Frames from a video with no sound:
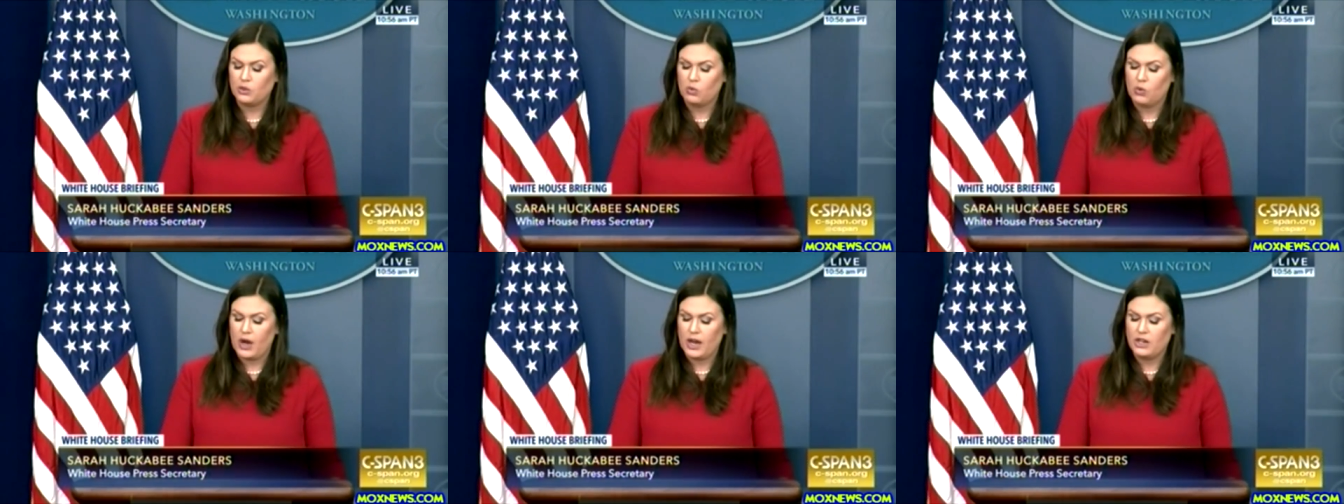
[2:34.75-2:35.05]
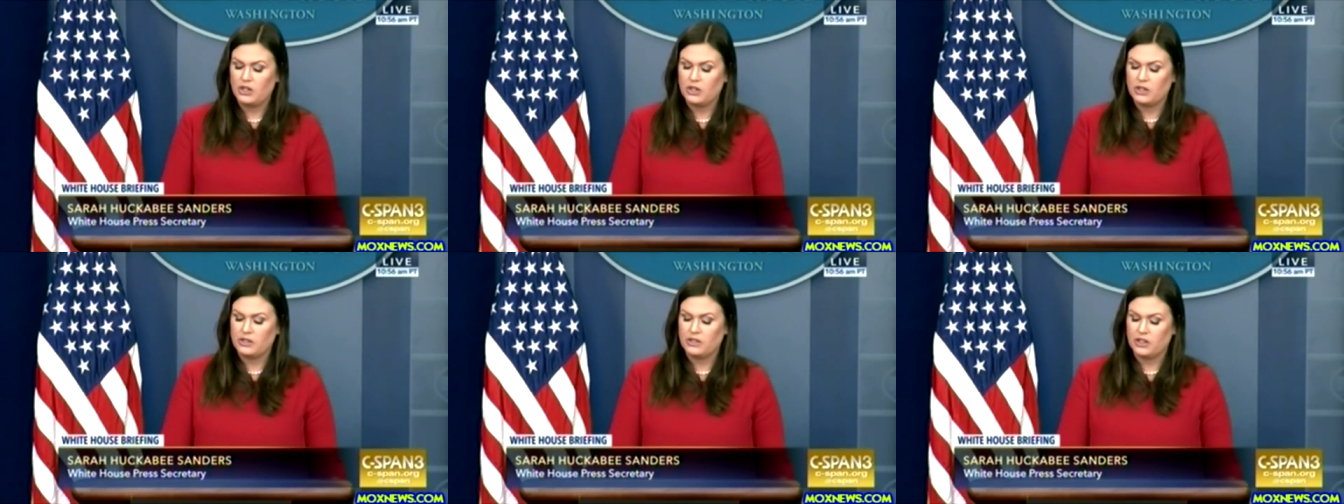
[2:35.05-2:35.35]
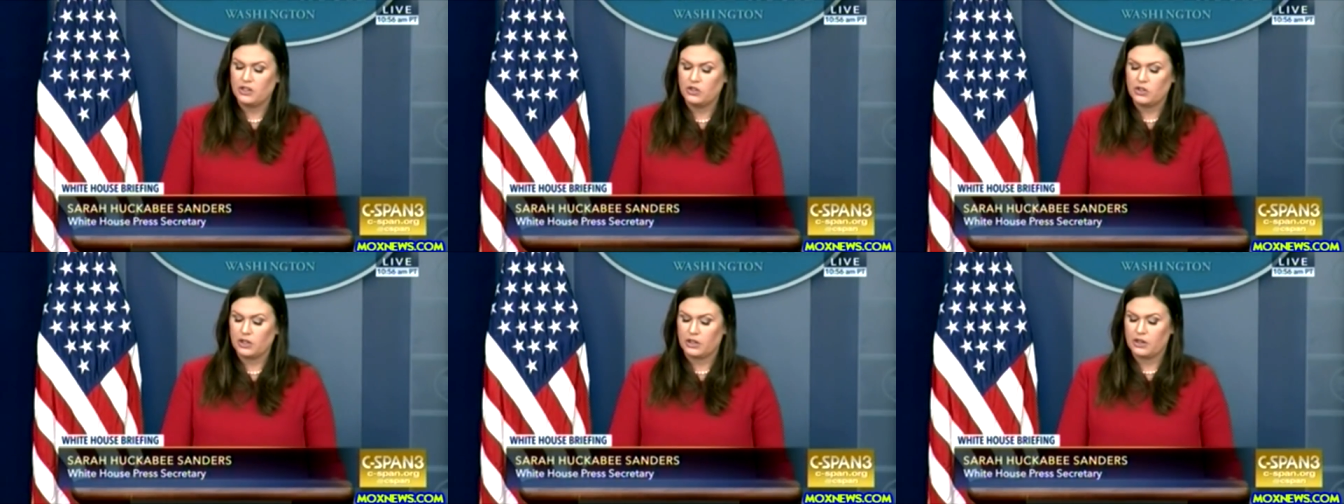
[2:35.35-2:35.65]
wages,
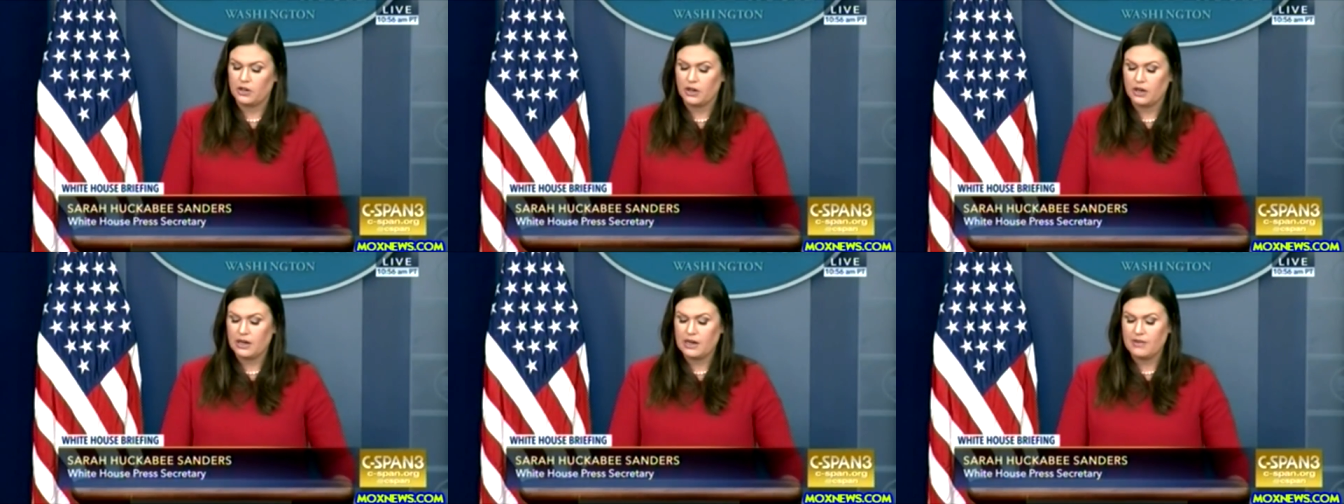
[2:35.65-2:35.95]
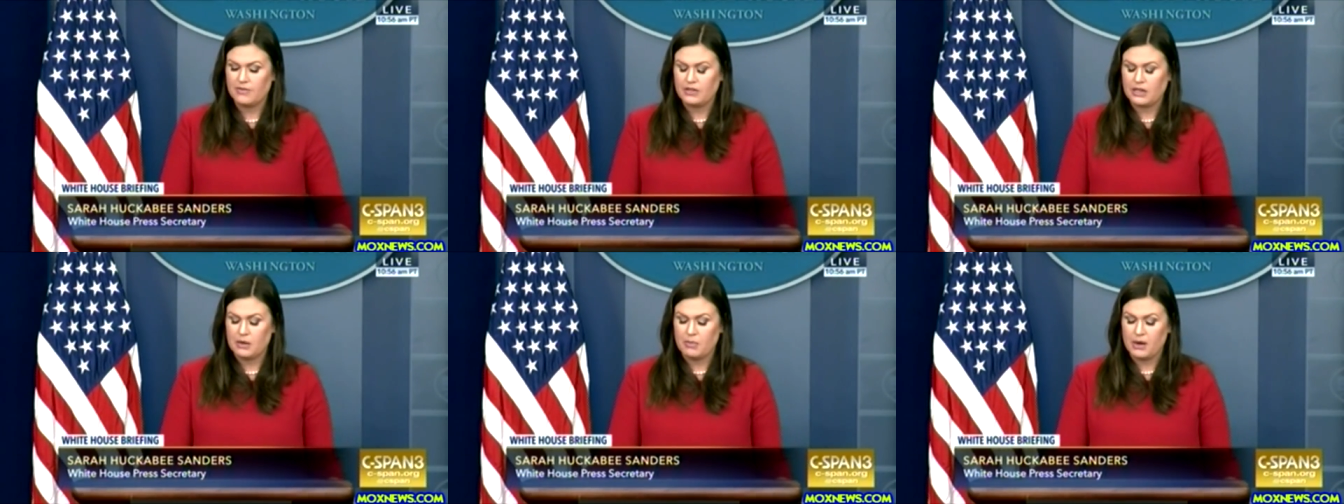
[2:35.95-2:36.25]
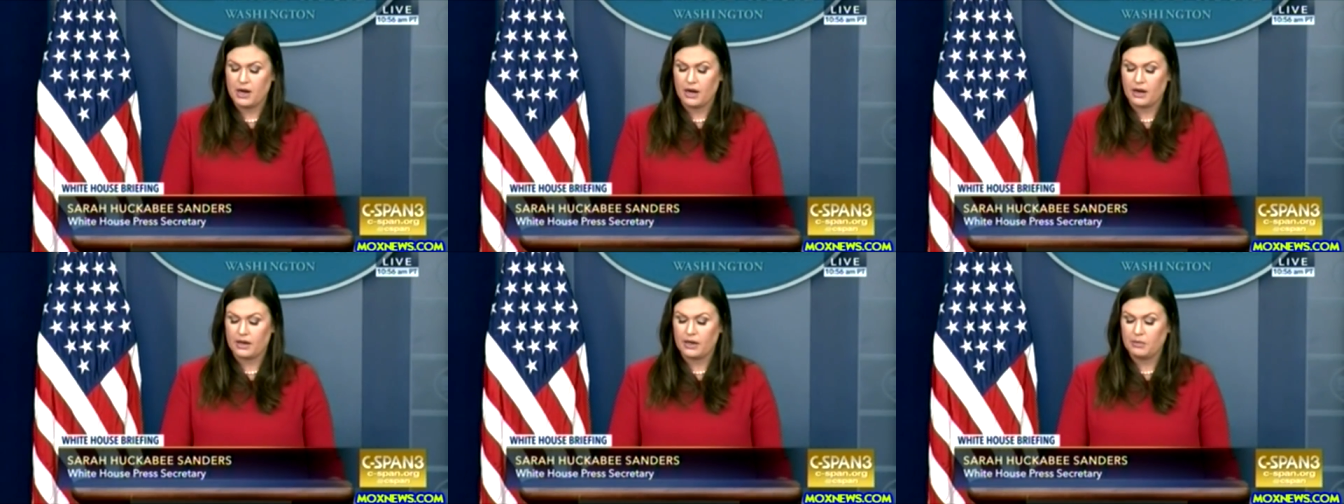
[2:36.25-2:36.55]
and security of the
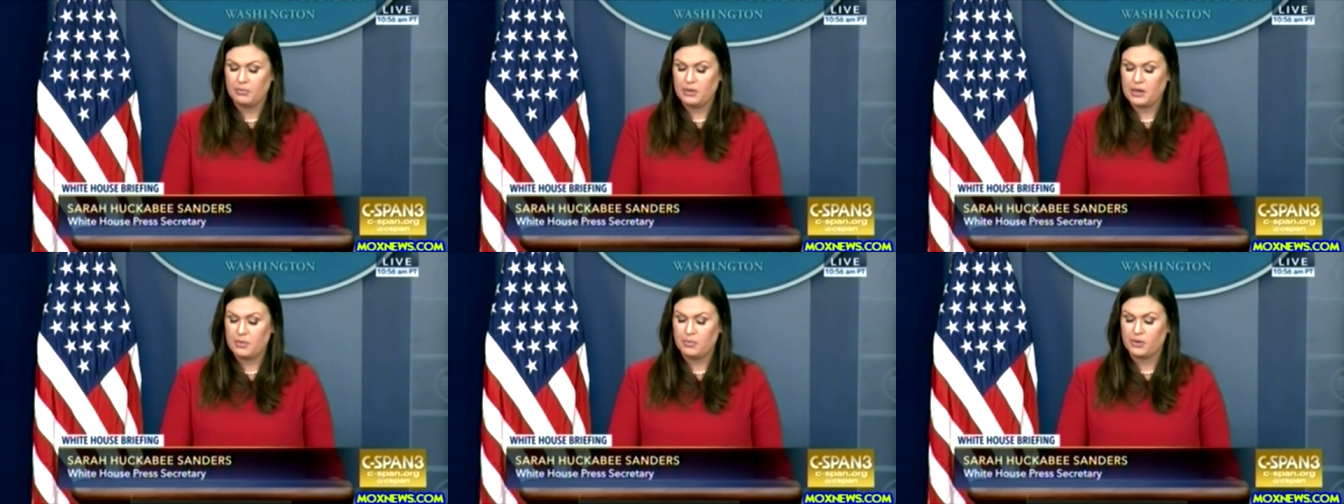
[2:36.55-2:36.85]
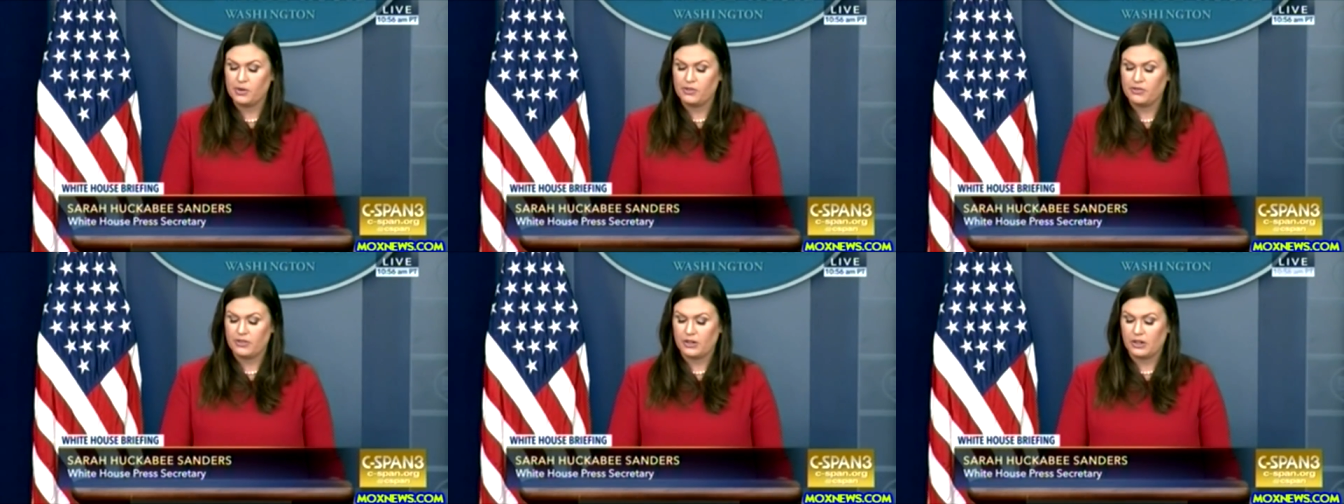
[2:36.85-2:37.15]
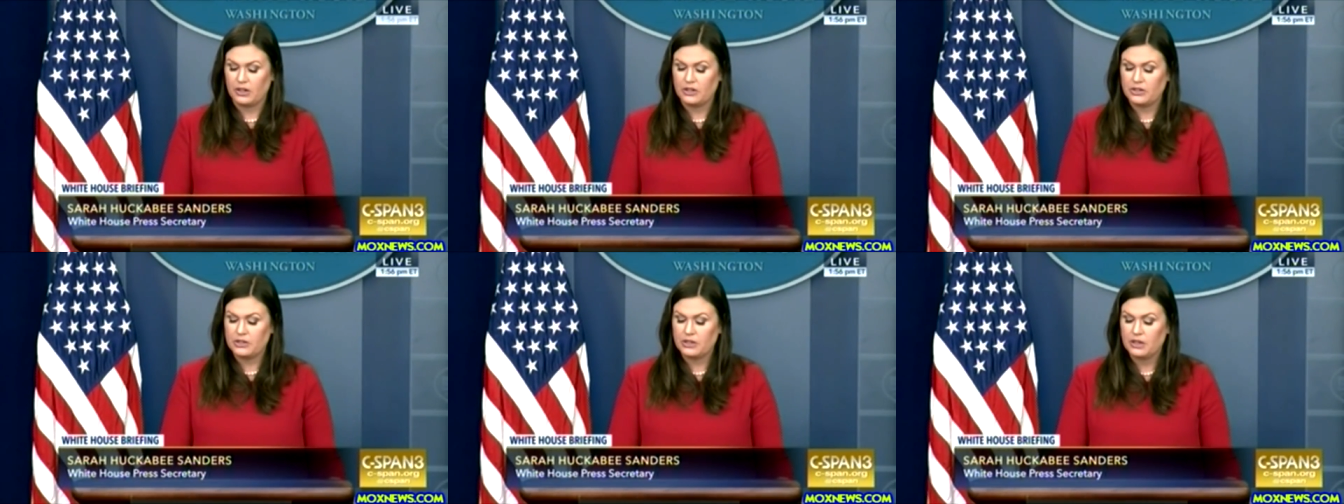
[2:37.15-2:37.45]
American people
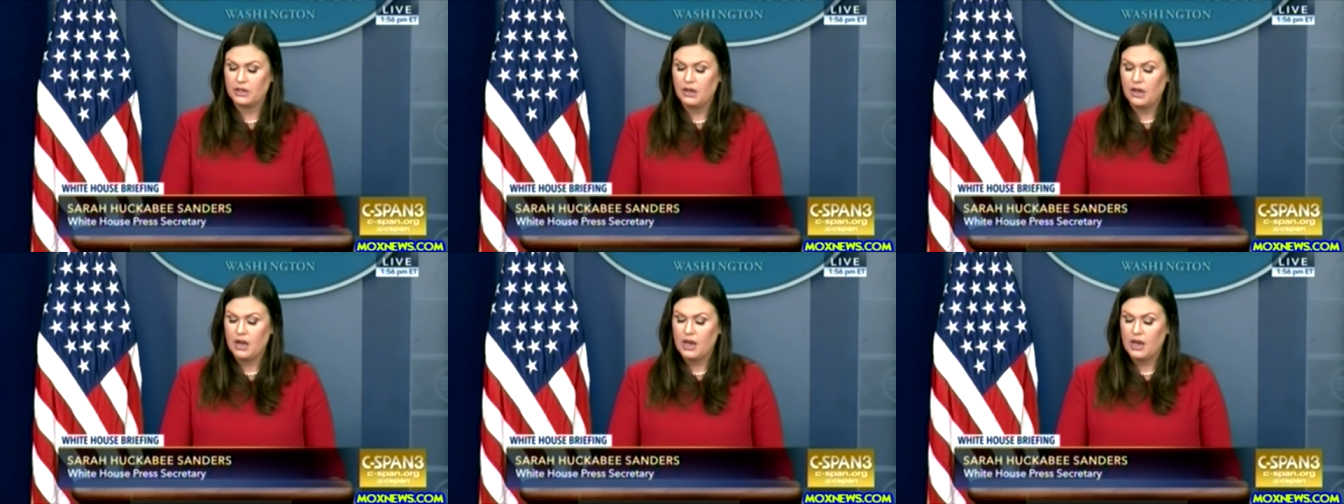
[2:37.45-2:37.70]
first.